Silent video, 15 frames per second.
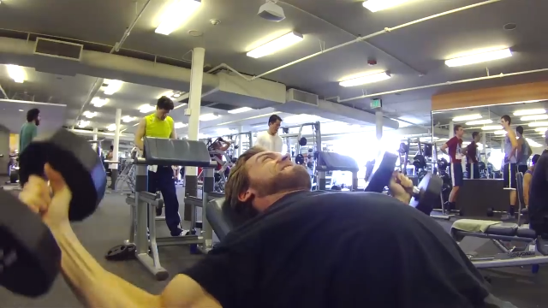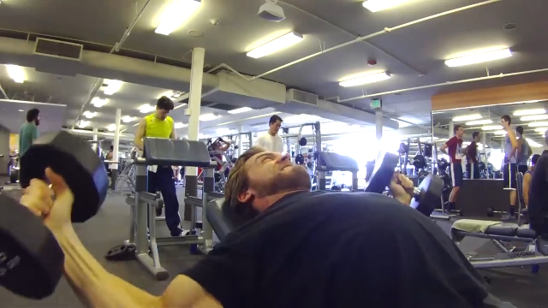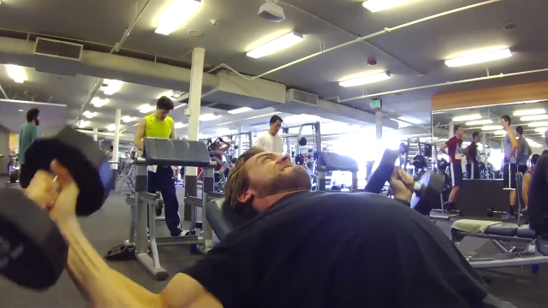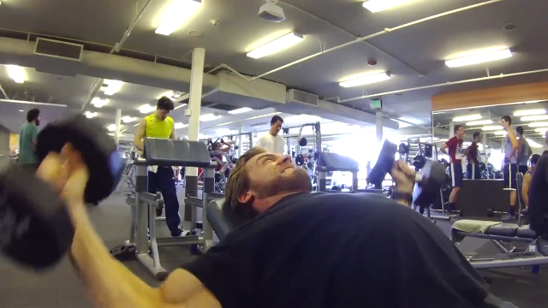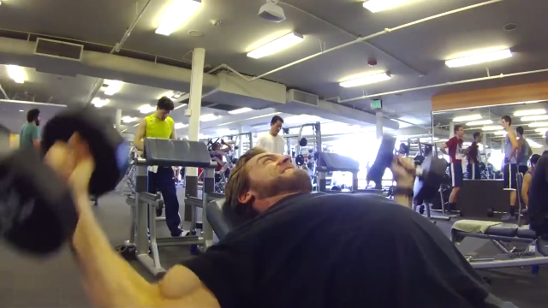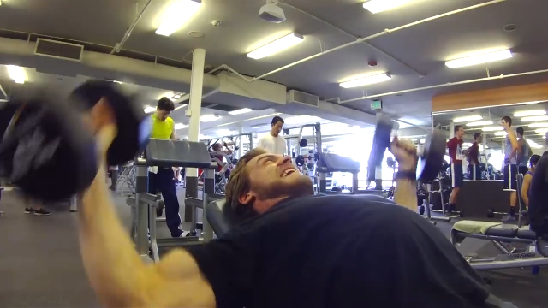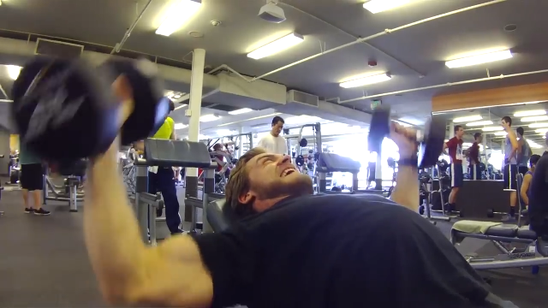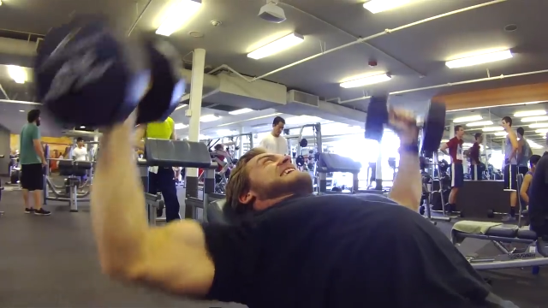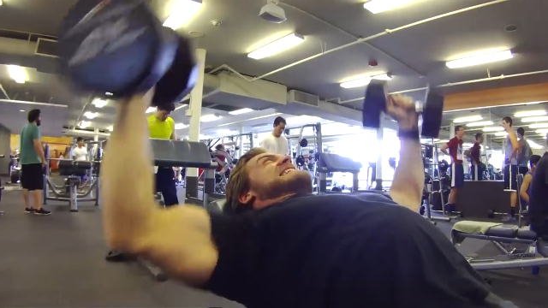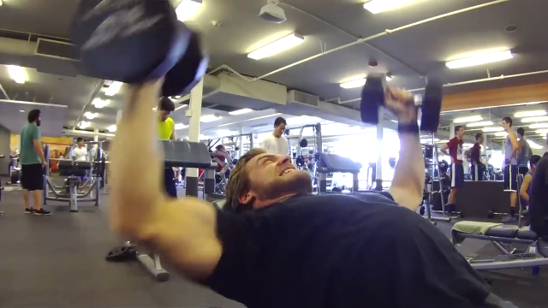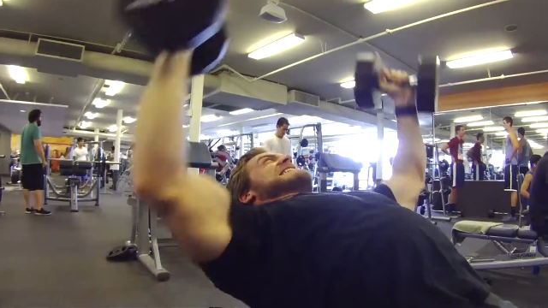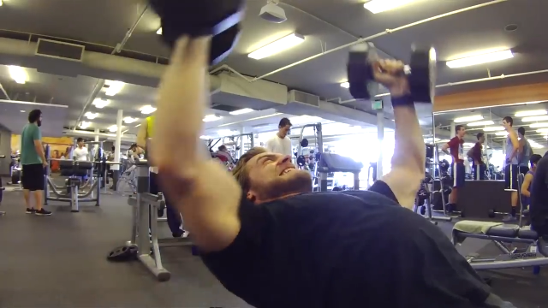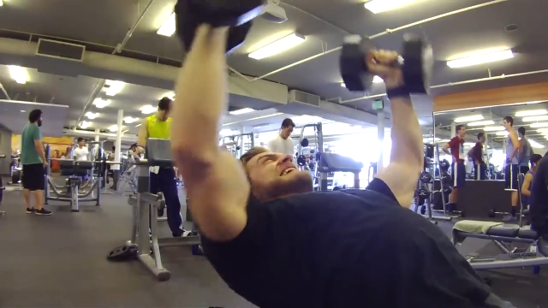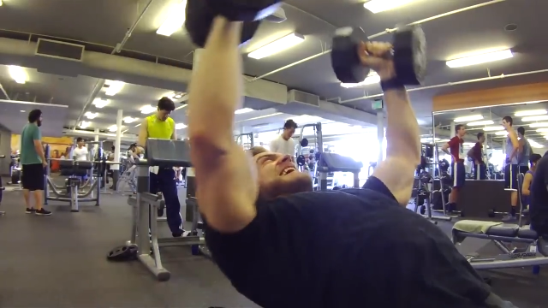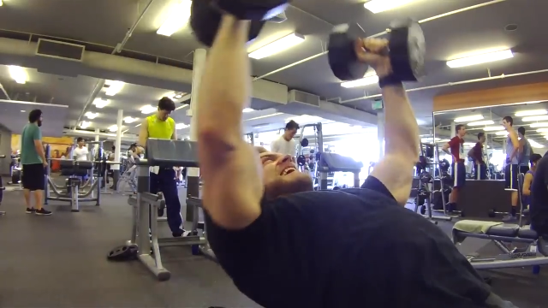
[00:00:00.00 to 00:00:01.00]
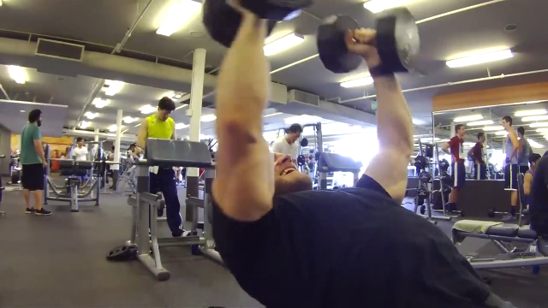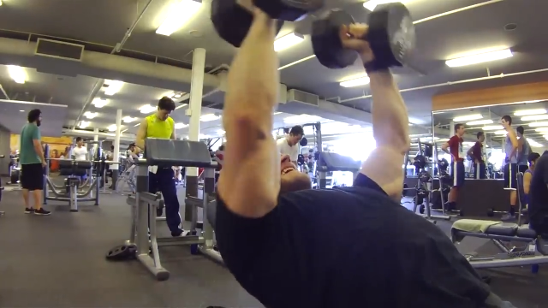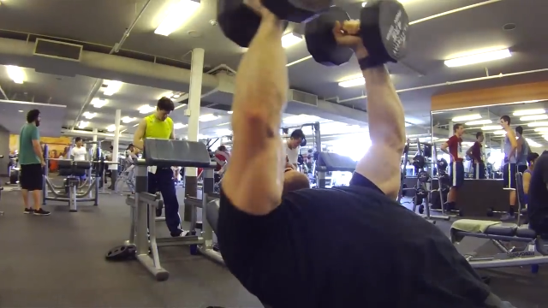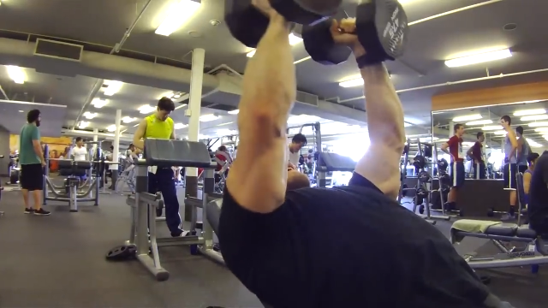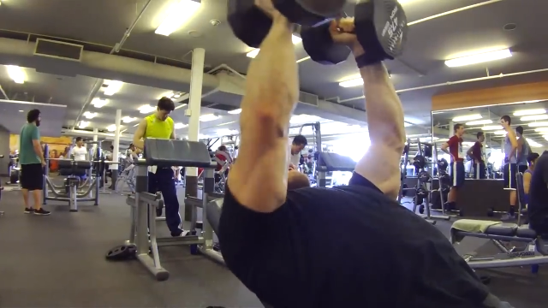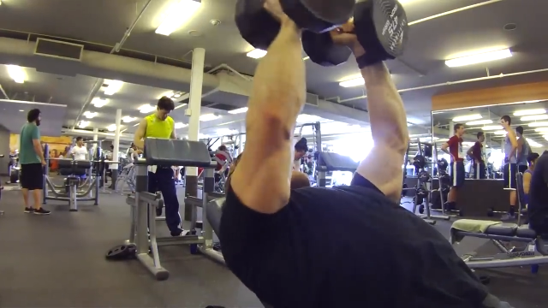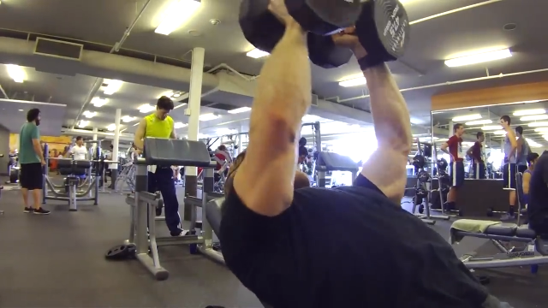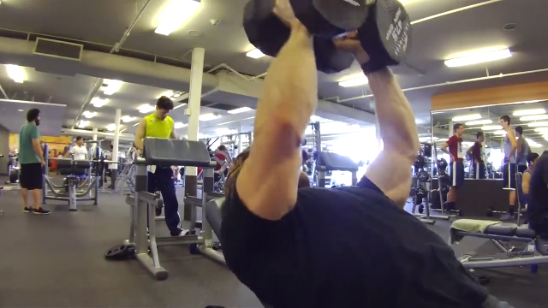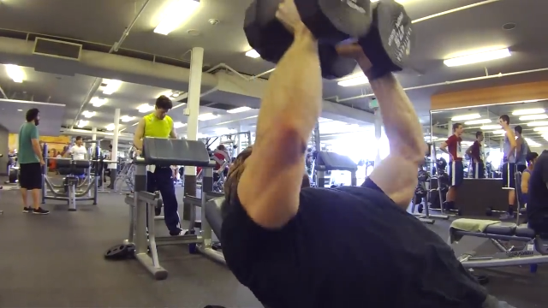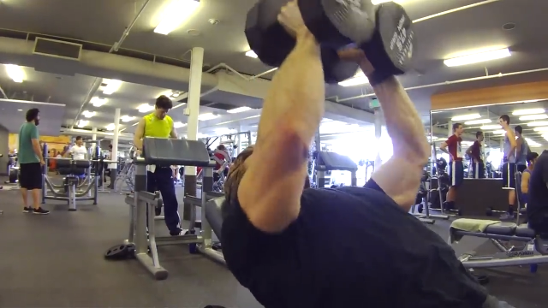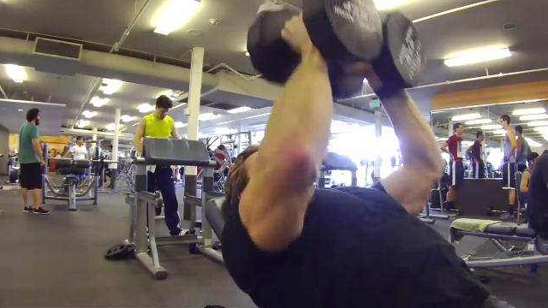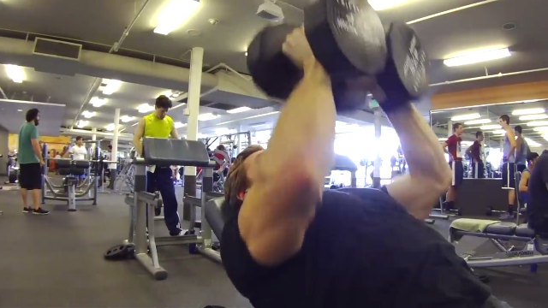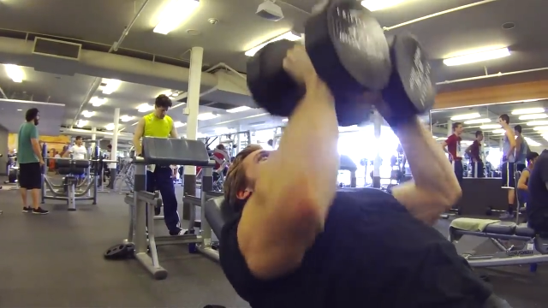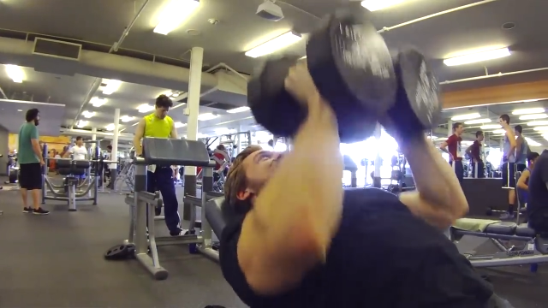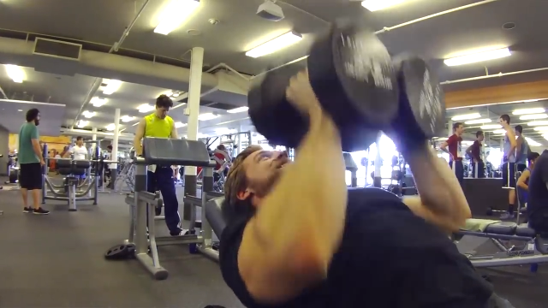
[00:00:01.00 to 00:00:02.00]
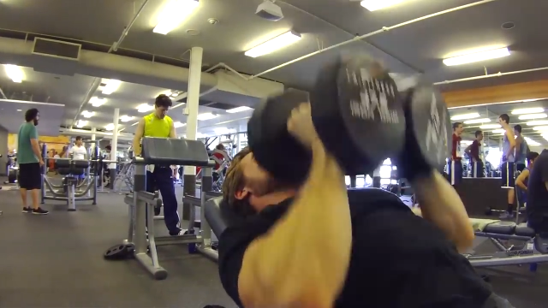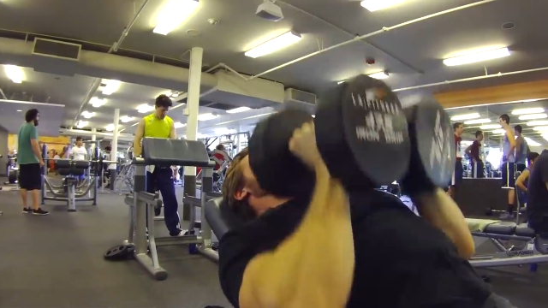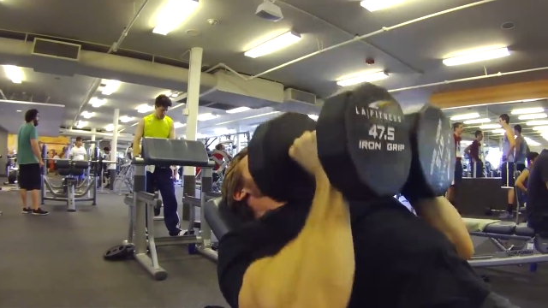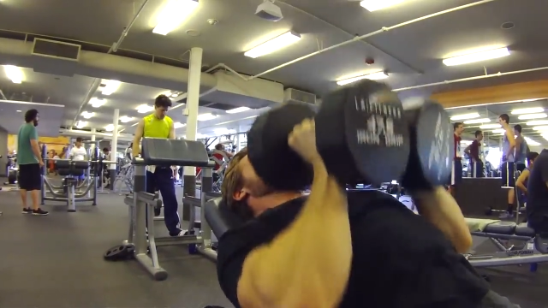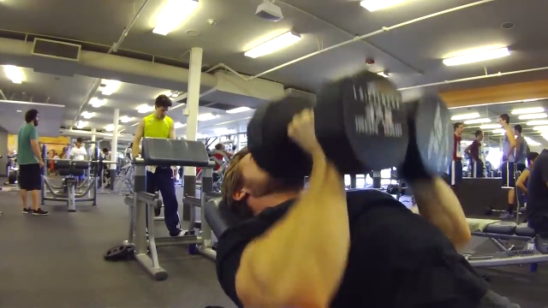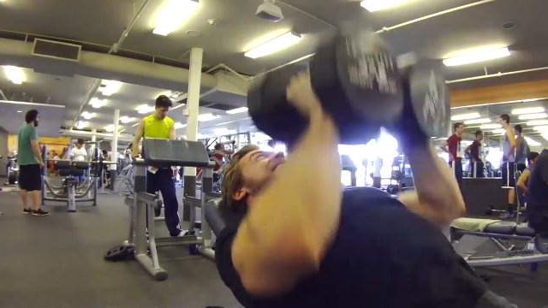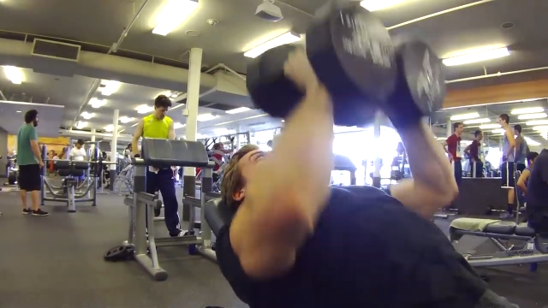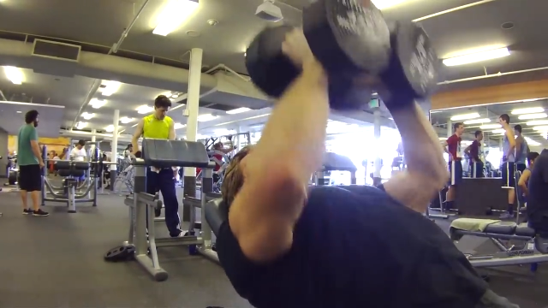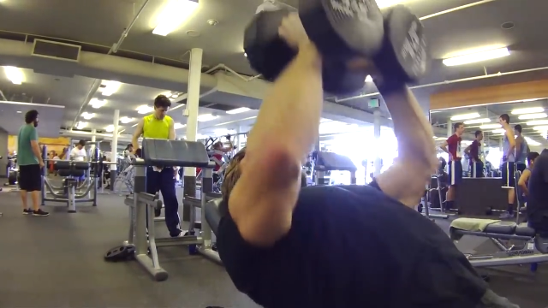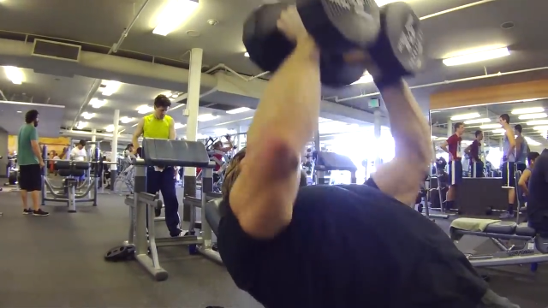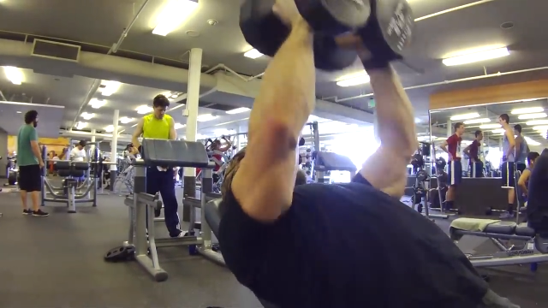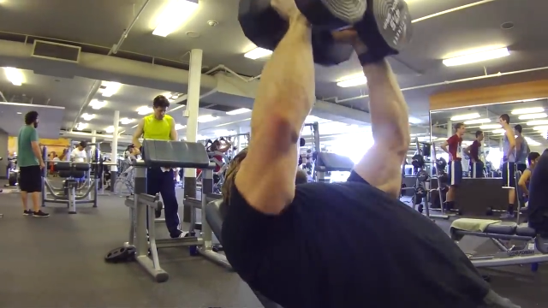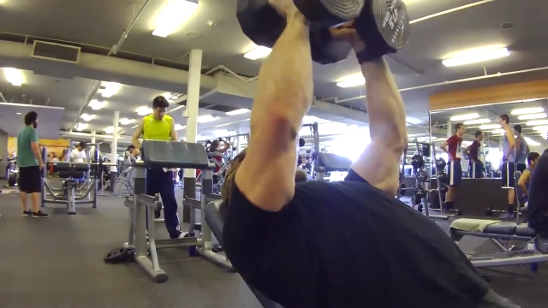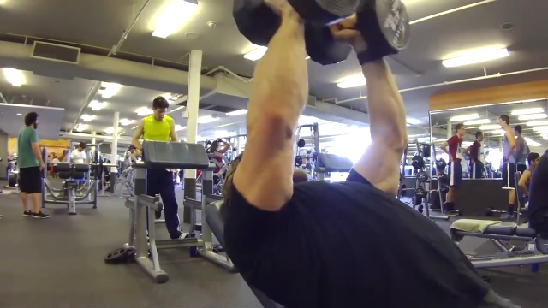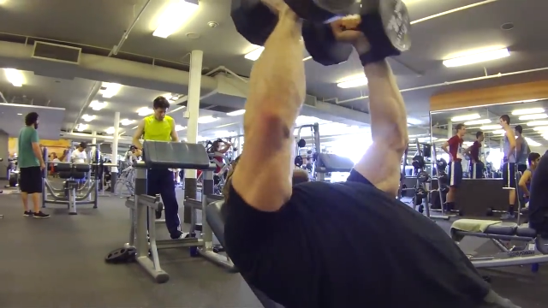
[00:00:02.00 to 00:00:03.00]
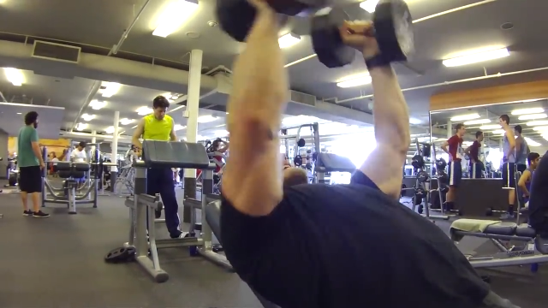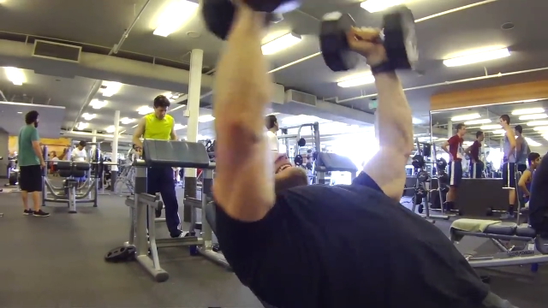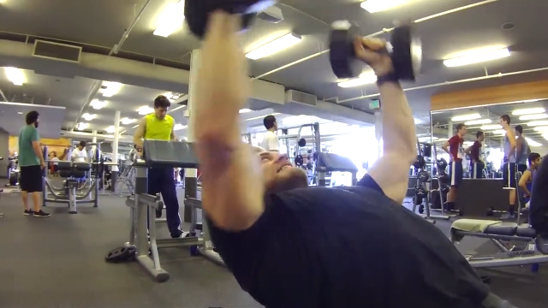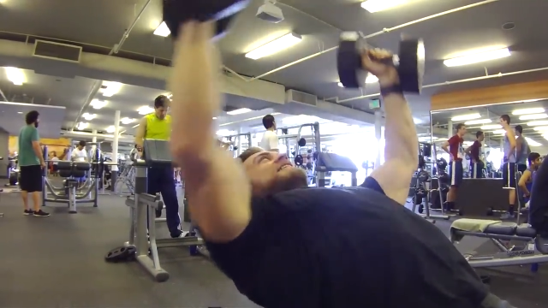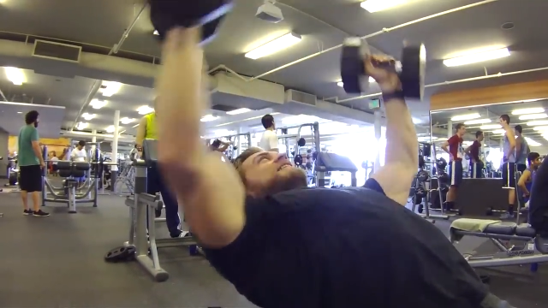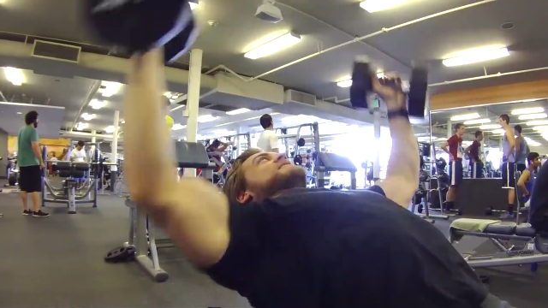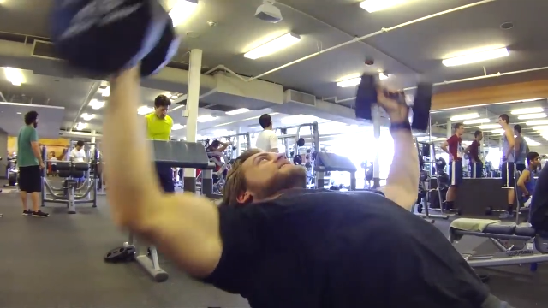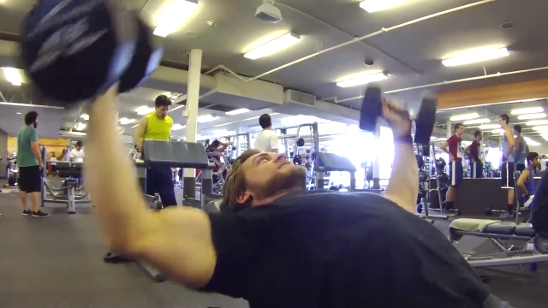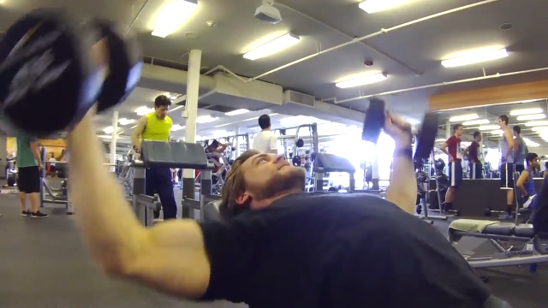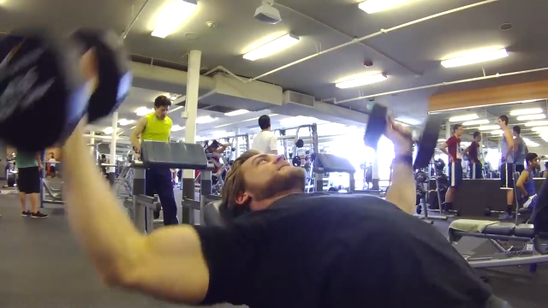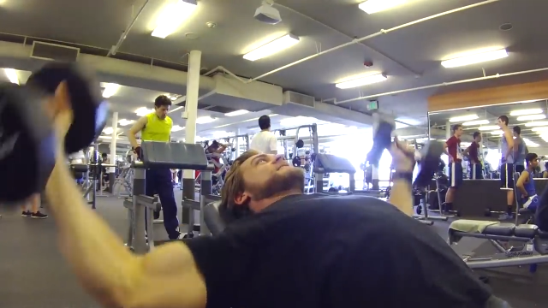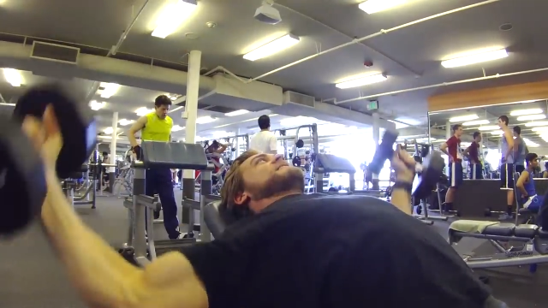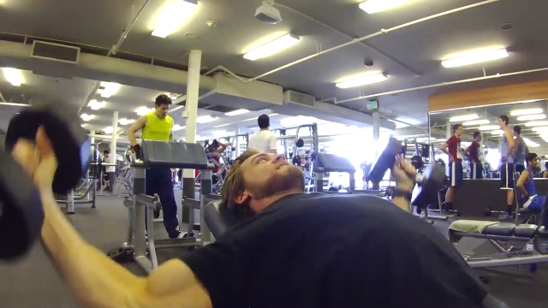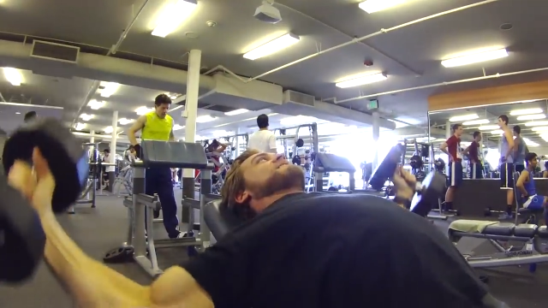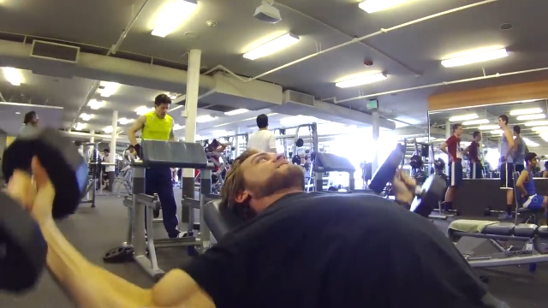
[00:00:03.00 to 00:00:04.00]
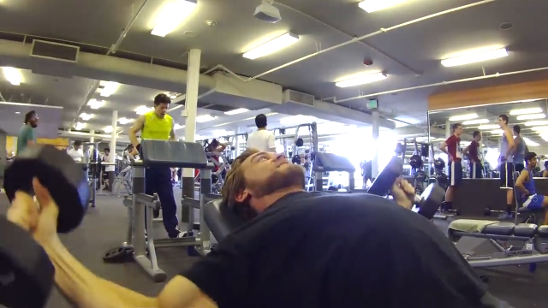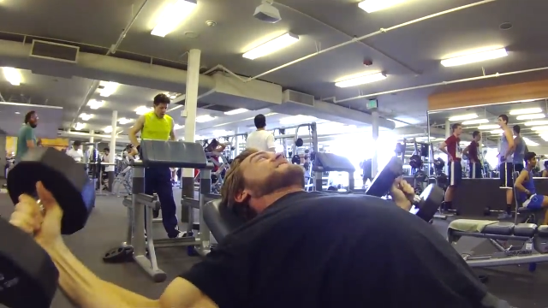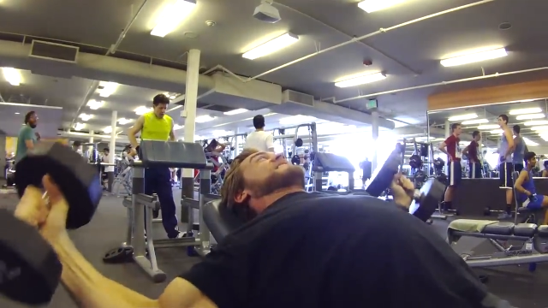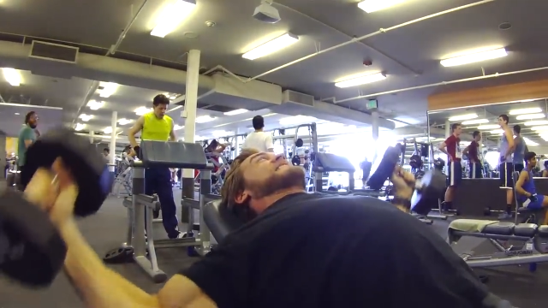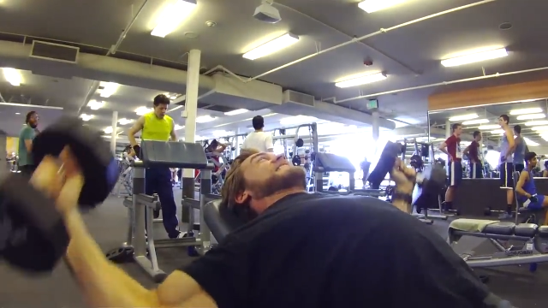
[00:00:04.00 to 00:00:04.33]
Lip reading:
(no speaker visible)